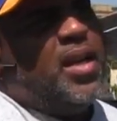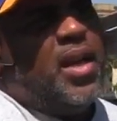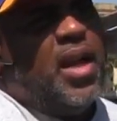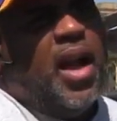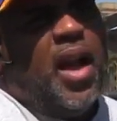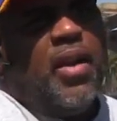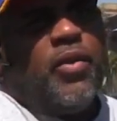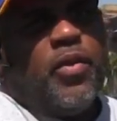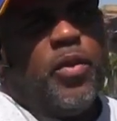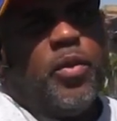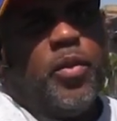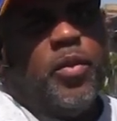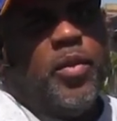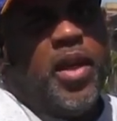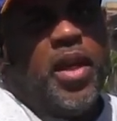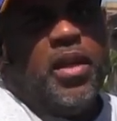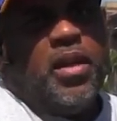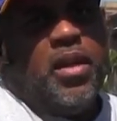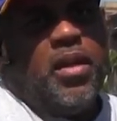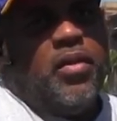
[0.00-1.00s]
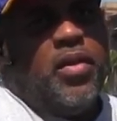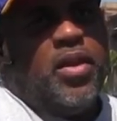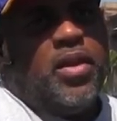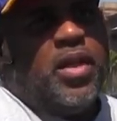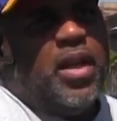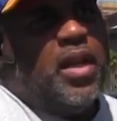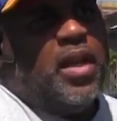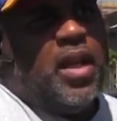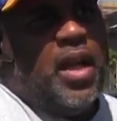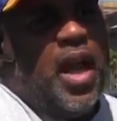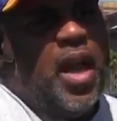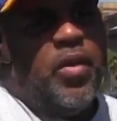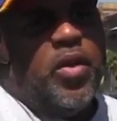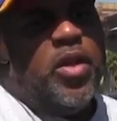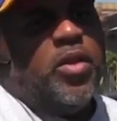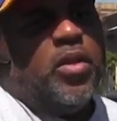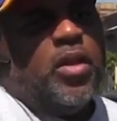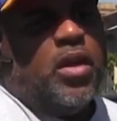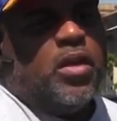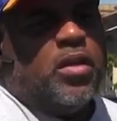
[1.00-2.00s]
to God from the beginning of it. It said, God we
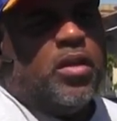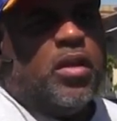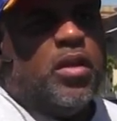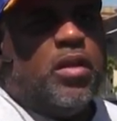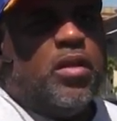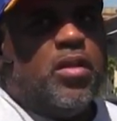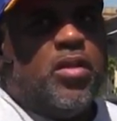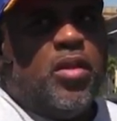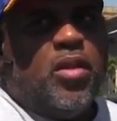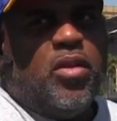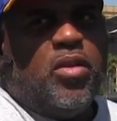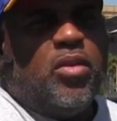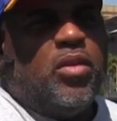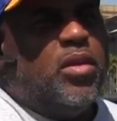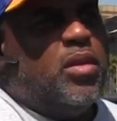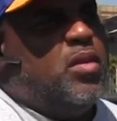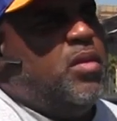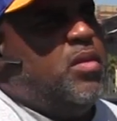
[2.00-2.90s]
trust. So